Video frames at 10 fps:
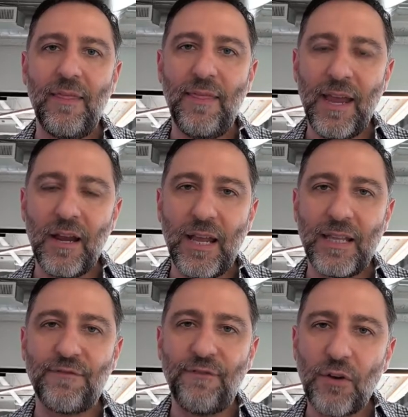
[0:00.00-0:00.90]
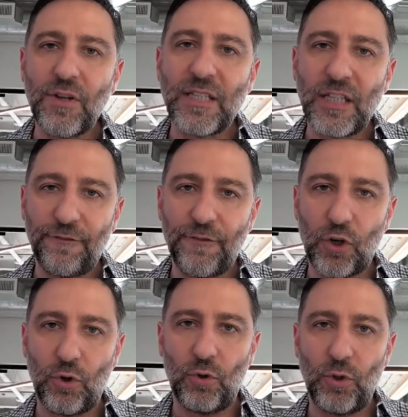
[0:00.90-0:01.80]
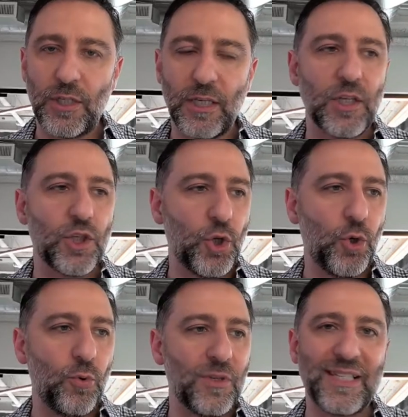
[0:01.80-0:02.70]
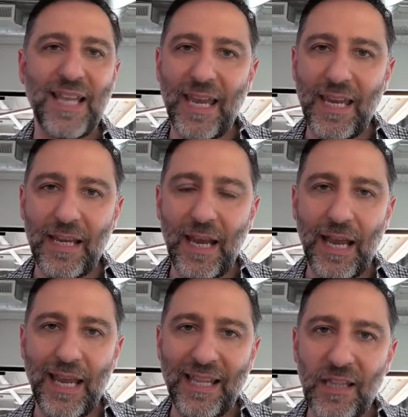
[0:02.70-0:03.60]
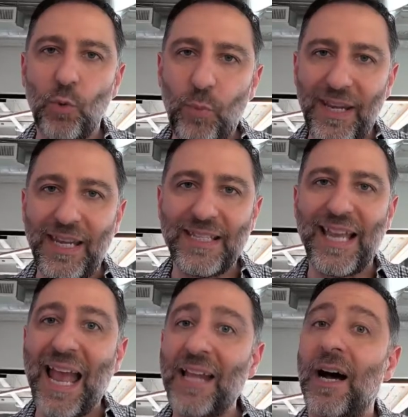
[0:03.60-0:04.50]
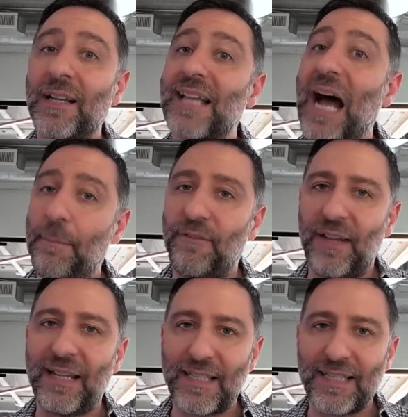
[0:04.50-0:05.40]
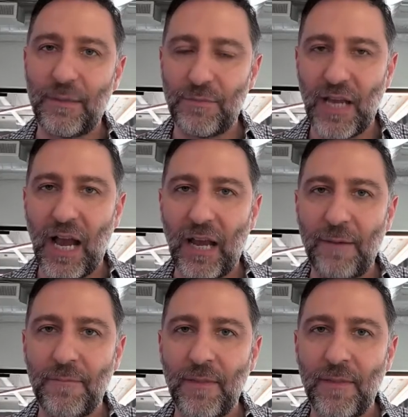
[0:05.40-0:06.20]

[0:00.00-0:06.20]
It's very difficult to stay in the weeds and on top of it at the same time.